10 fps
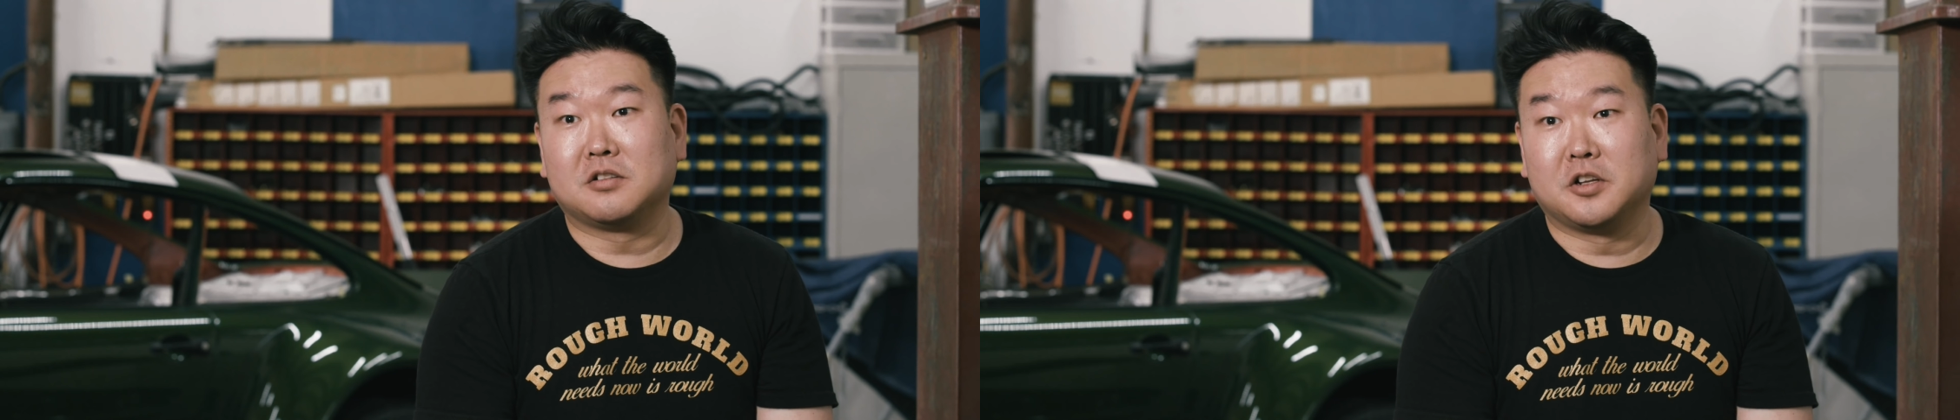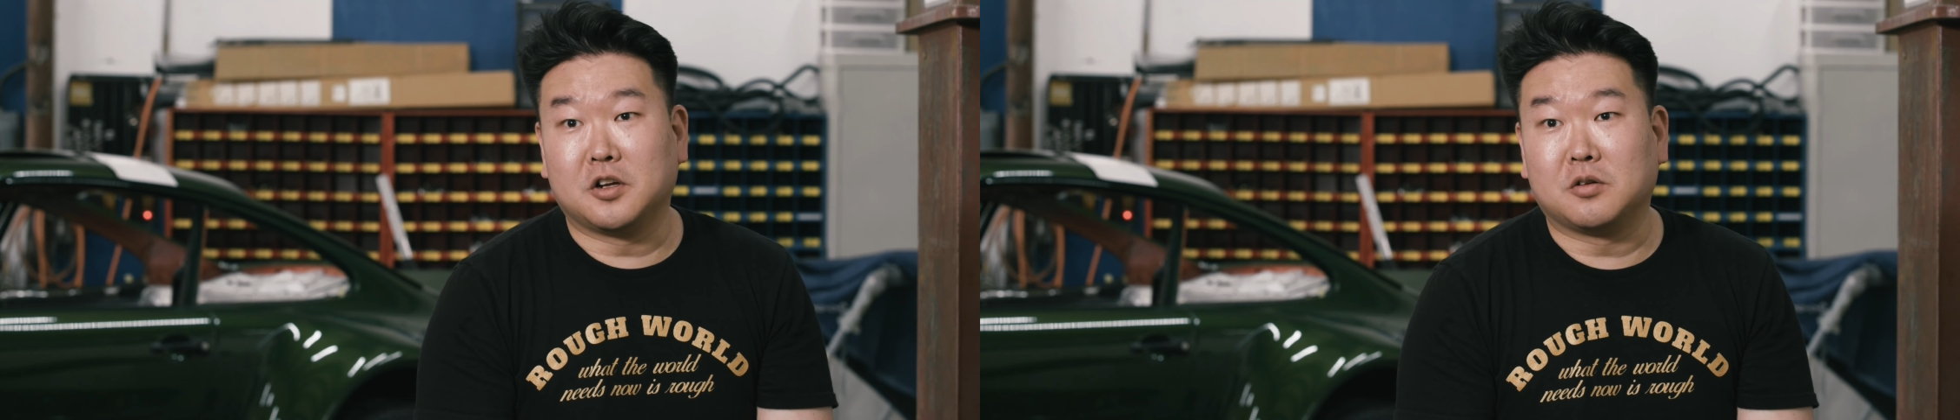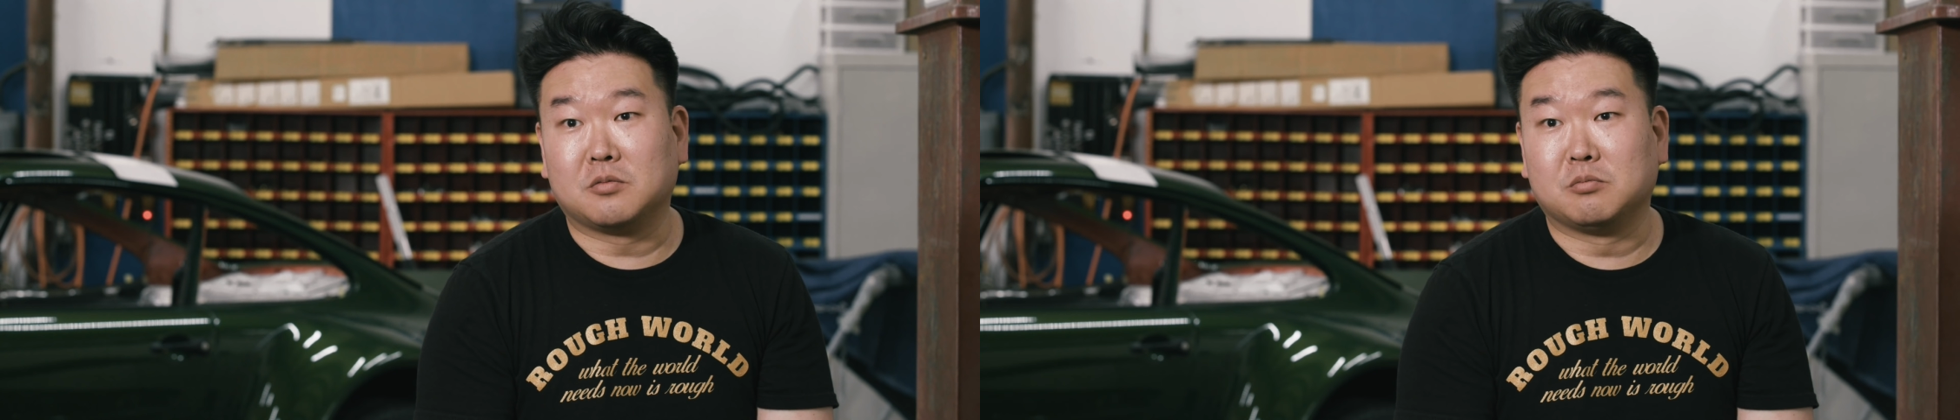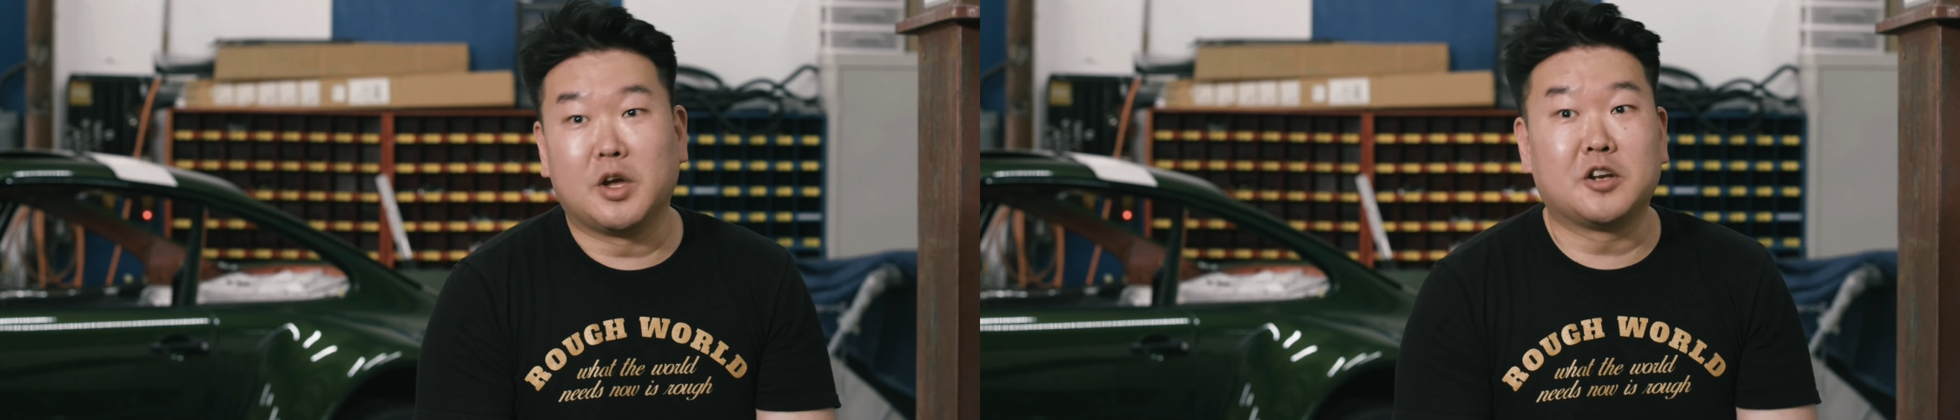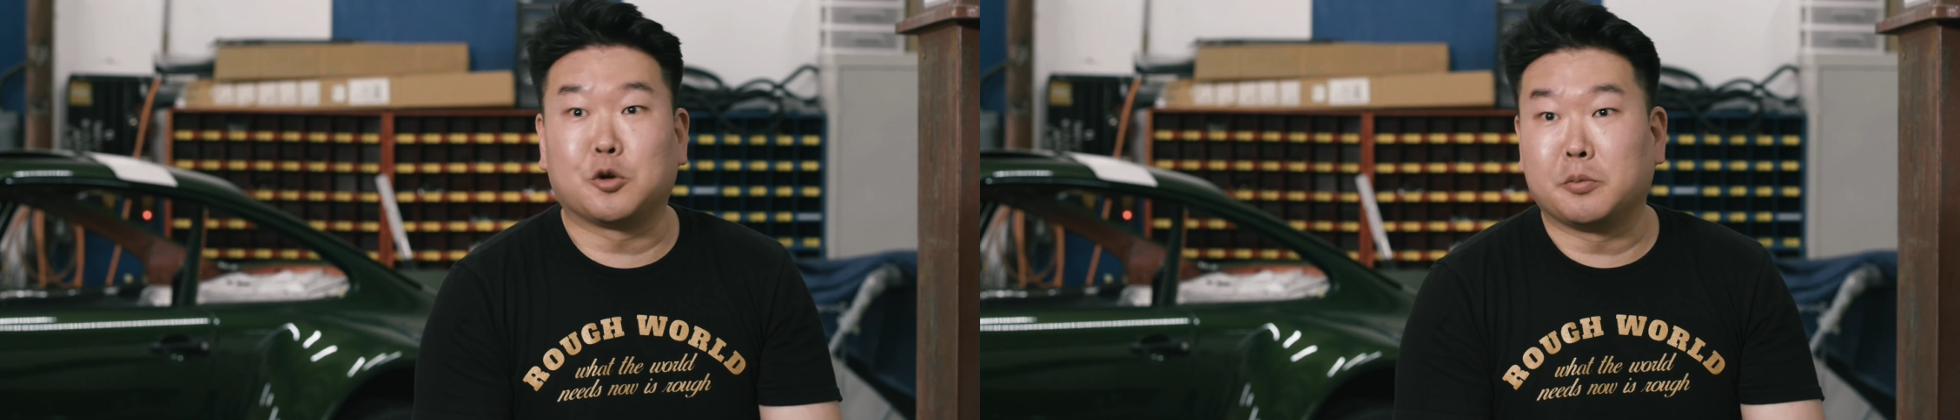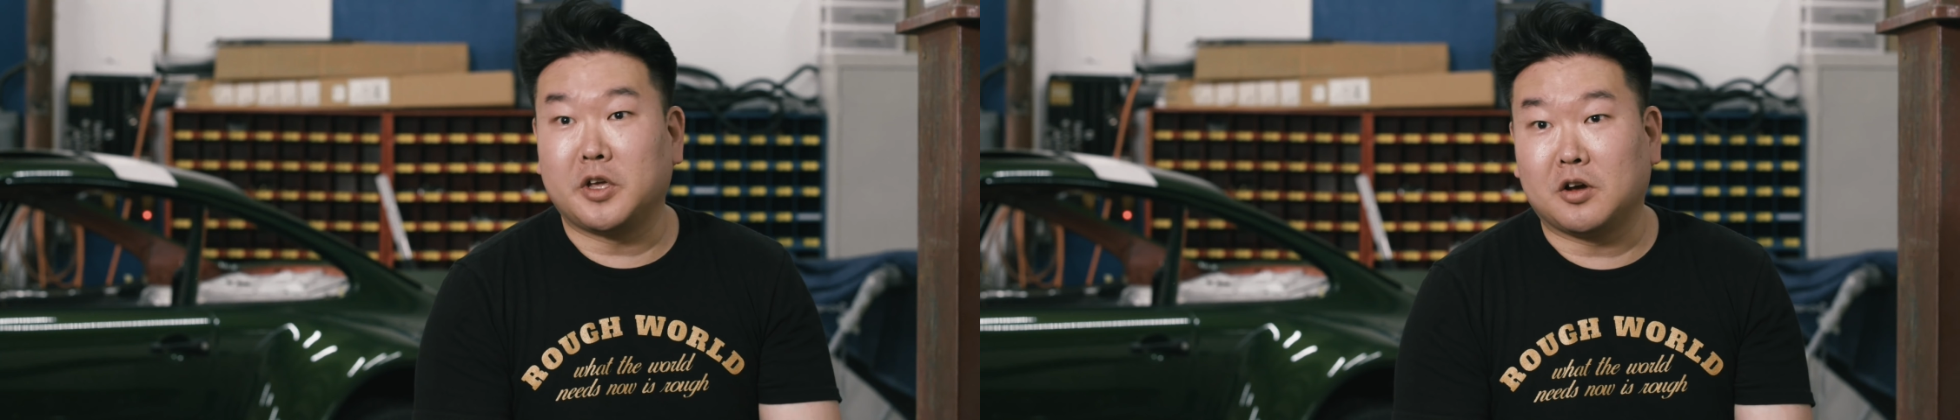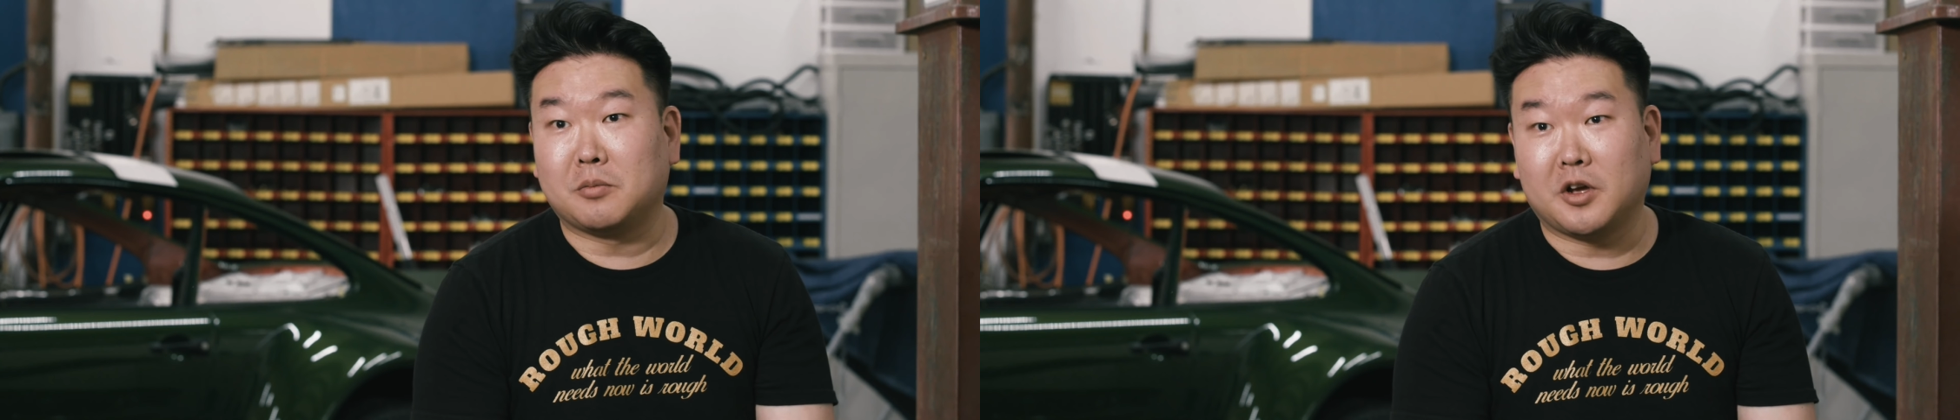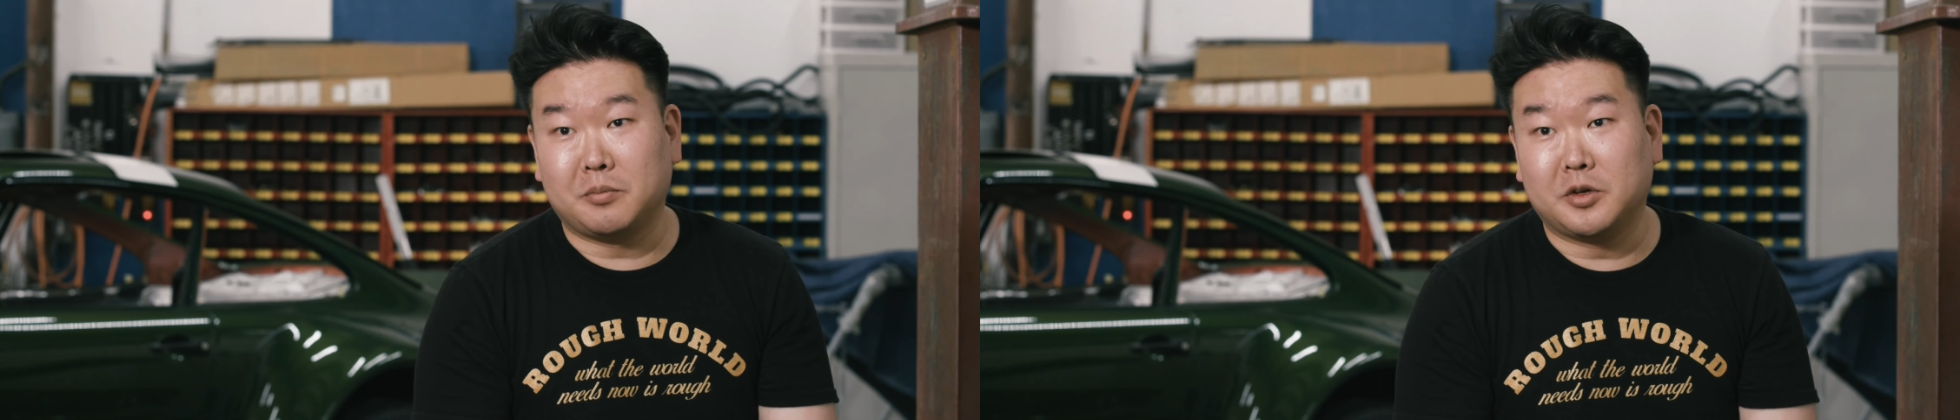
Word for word: you know, mentor me on my